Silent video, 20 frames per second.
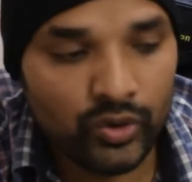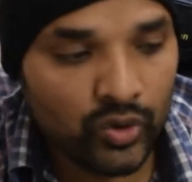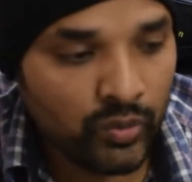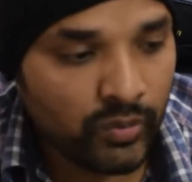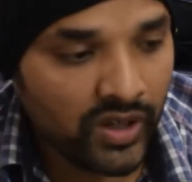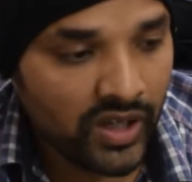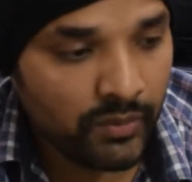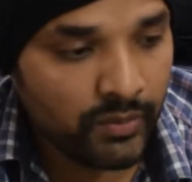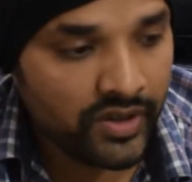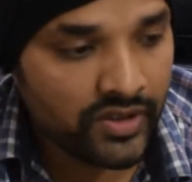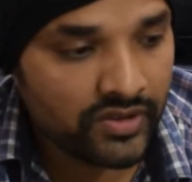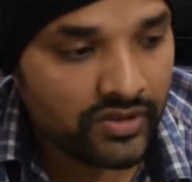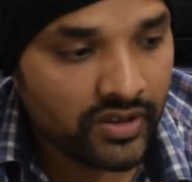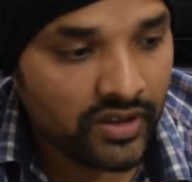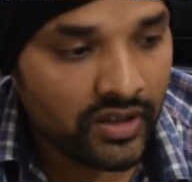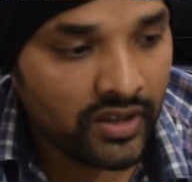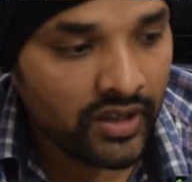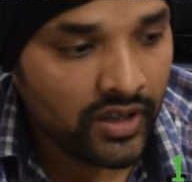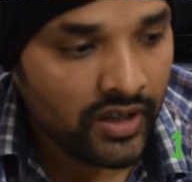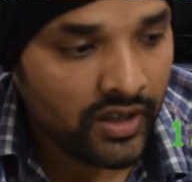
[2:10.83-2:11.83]

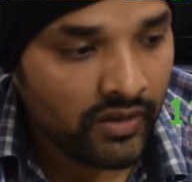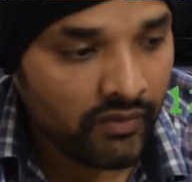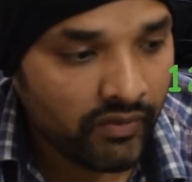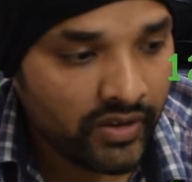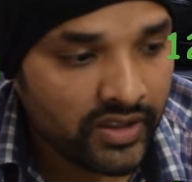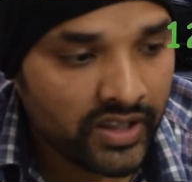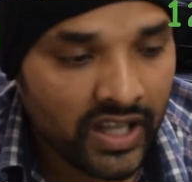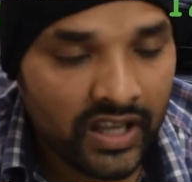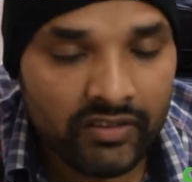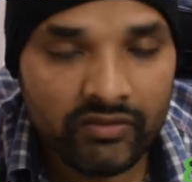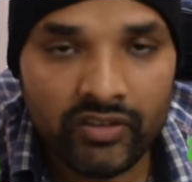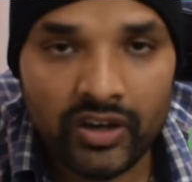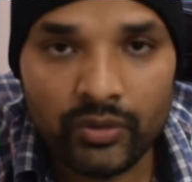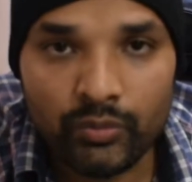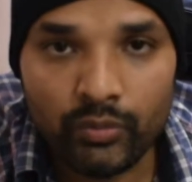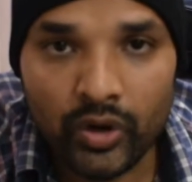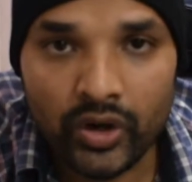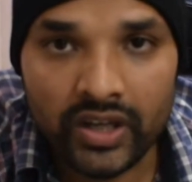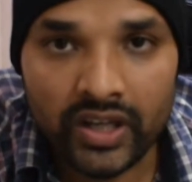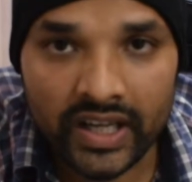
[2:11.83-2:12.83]
megapixel with
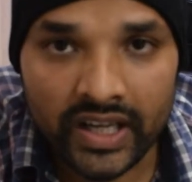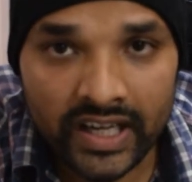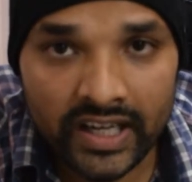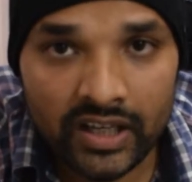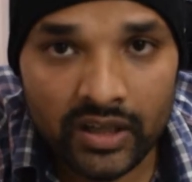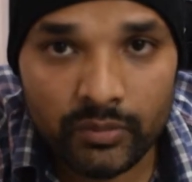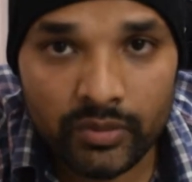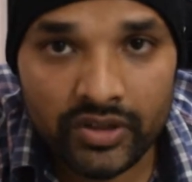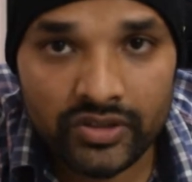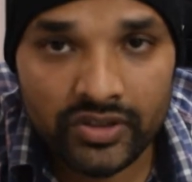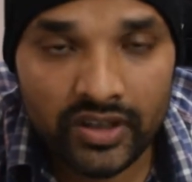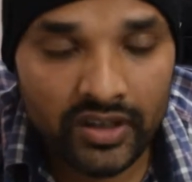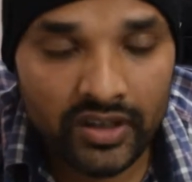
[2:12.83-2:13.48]
f1.8 aperture